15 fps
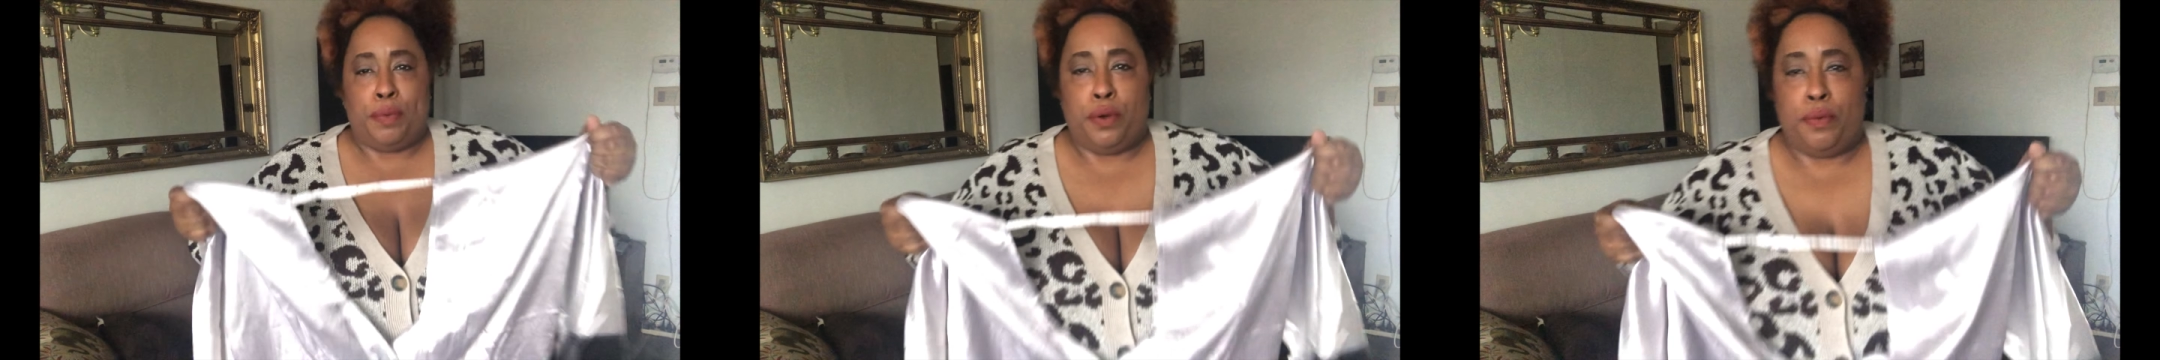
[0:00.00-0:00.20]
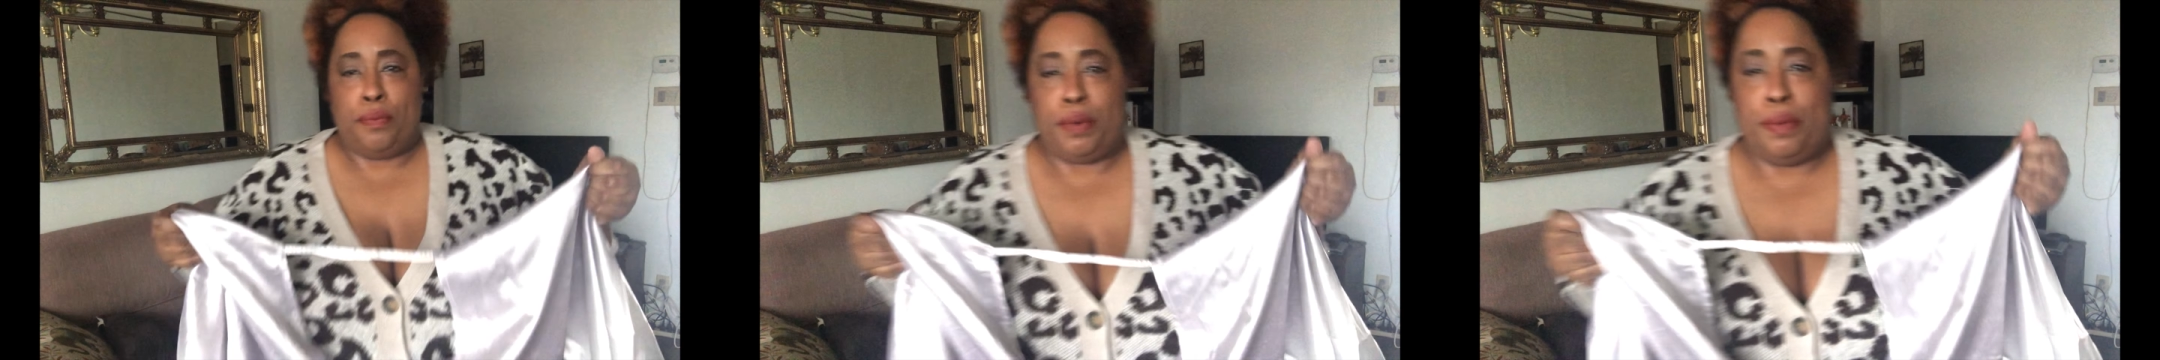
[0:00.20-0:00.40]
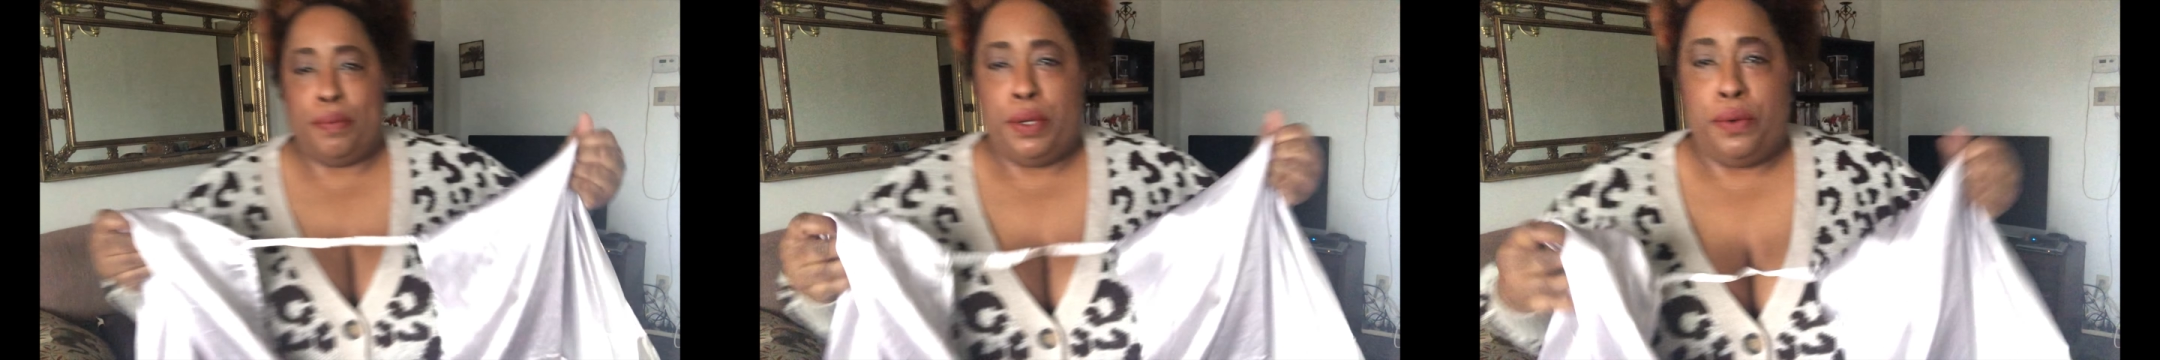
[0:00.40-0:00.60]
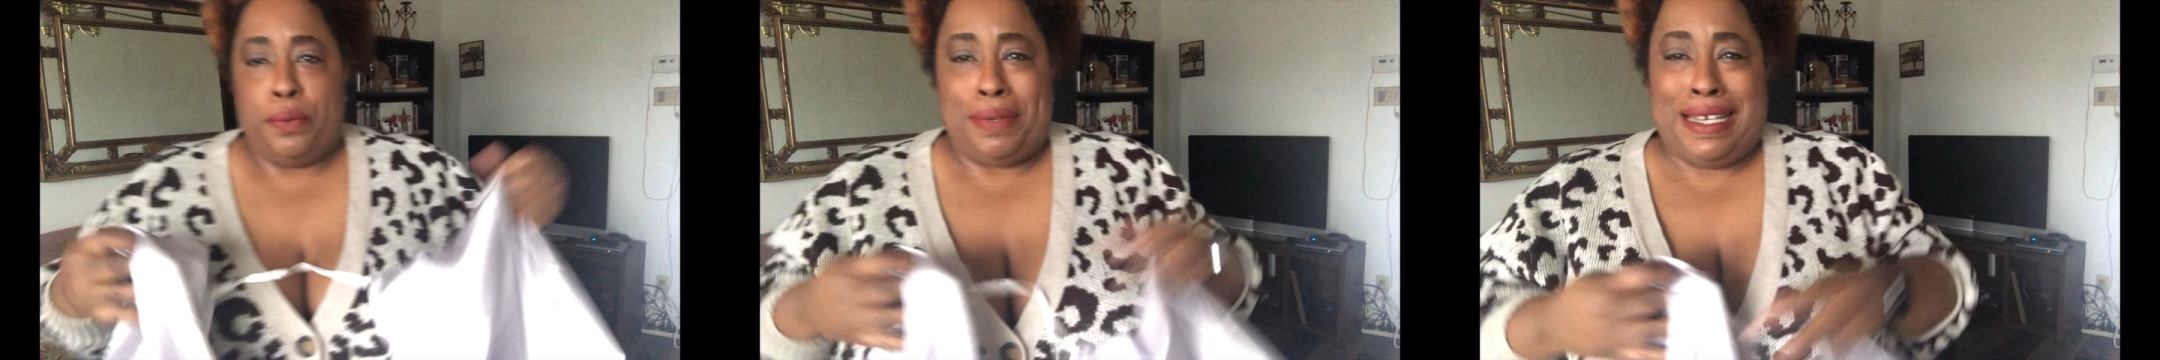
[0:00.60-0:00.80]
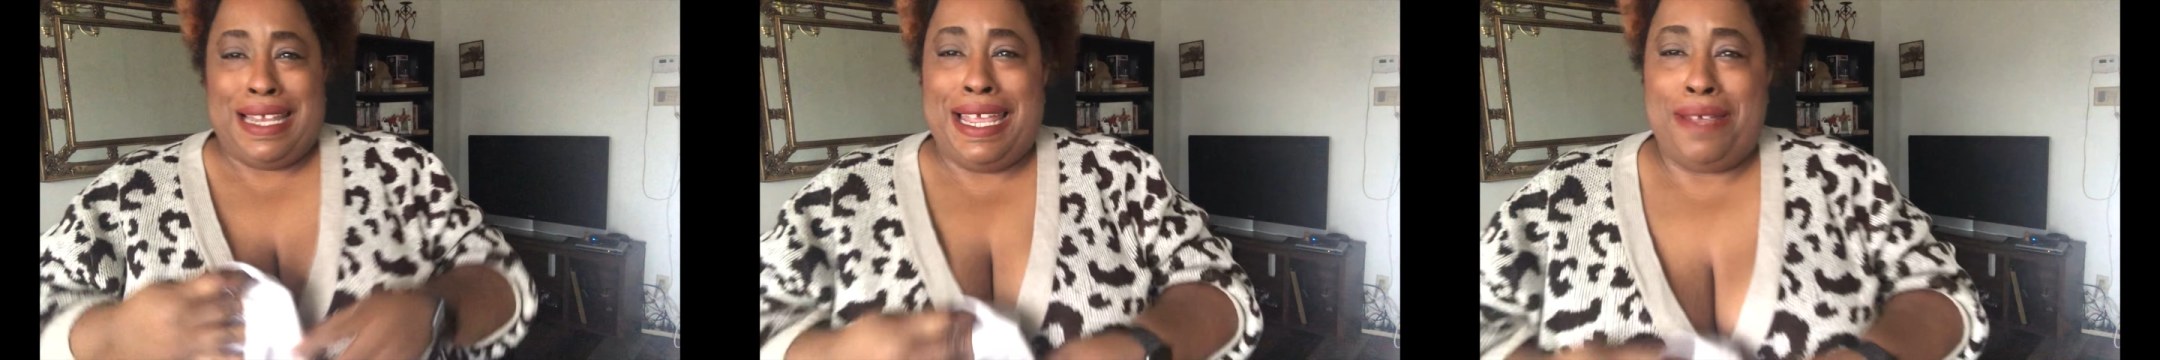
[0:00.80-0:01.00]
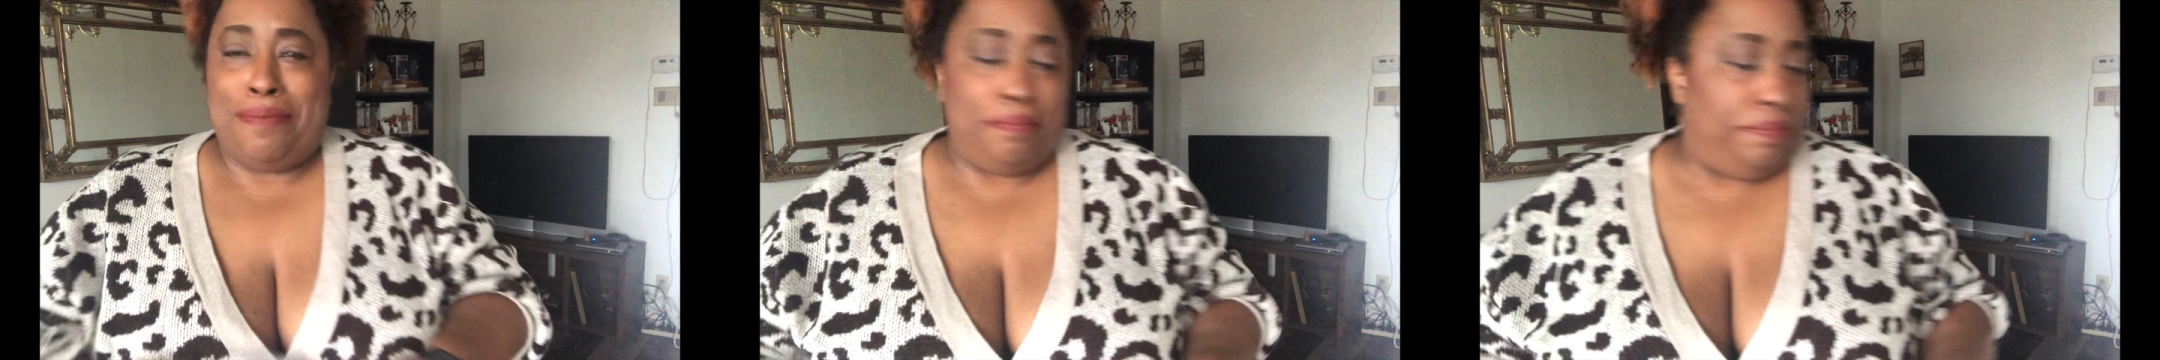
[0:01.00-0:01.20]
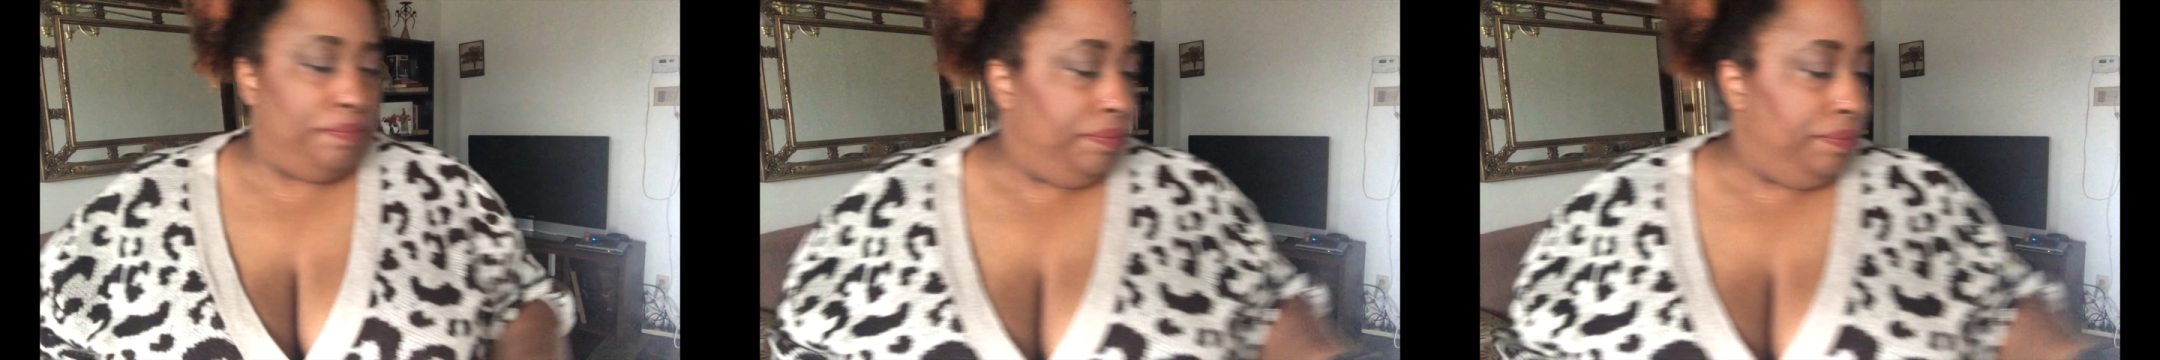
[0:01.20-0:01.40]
Bloop. Bloop. Bloop. Beep.